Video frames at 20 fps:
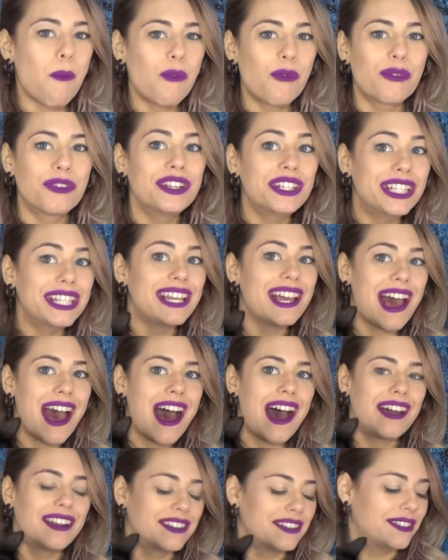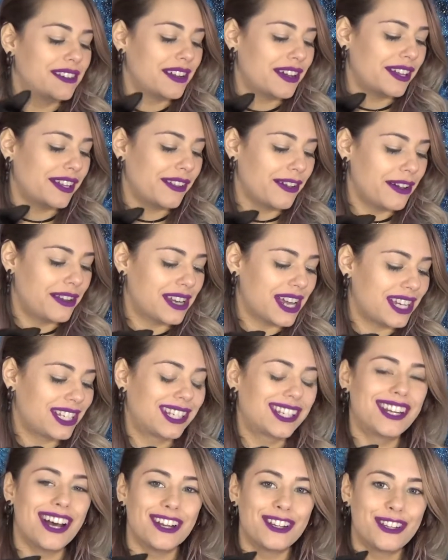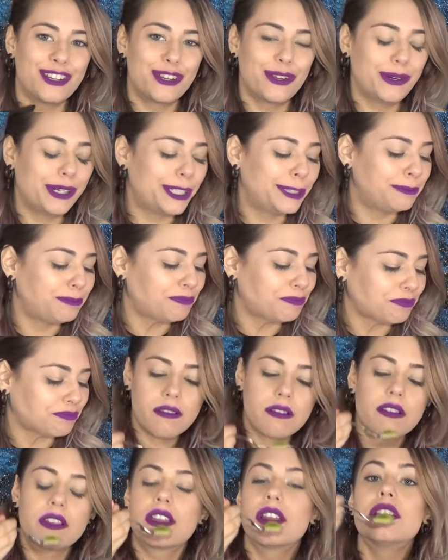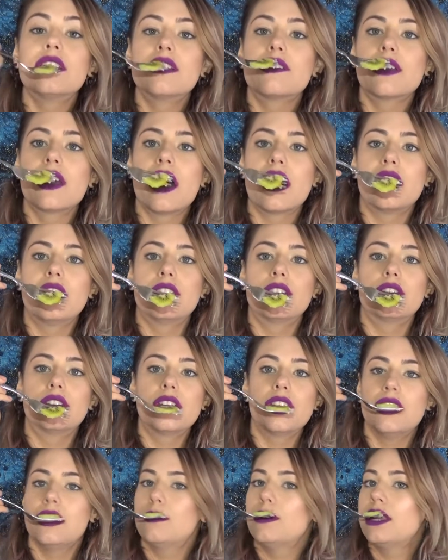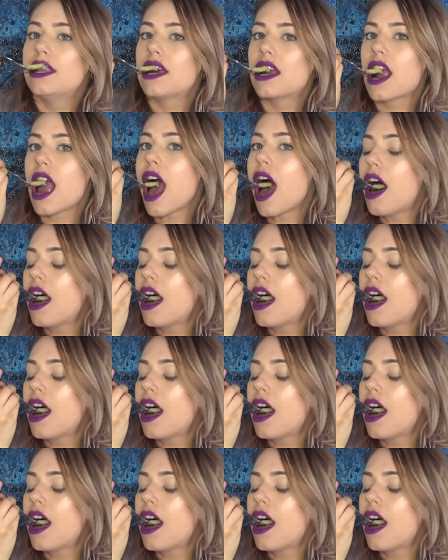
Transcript: really add a nice touch to it. And we've got a little kiwi there.